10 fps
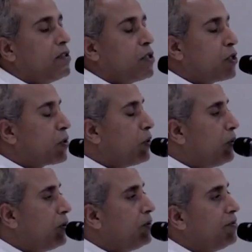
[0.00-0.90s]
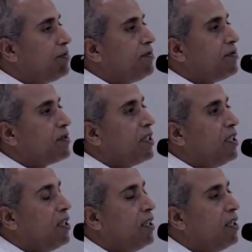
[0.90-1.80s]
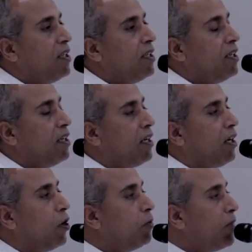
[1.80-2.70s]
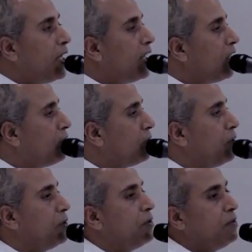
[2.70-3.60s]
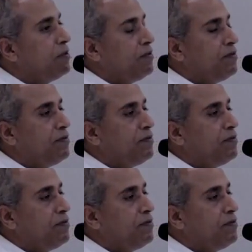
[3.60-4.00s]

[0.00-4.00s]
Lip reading: So, how many of you